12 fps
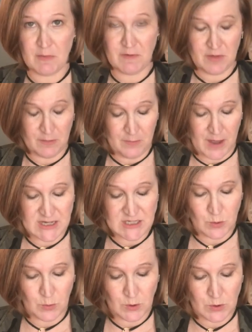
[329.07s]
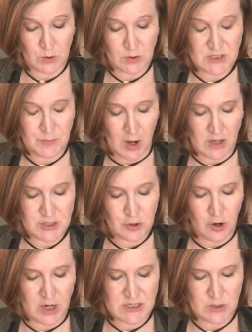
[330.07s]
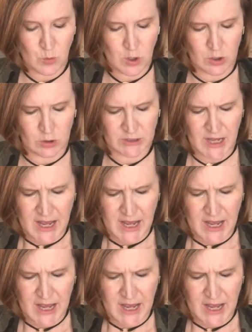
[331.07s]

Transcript: of the best spas across the world.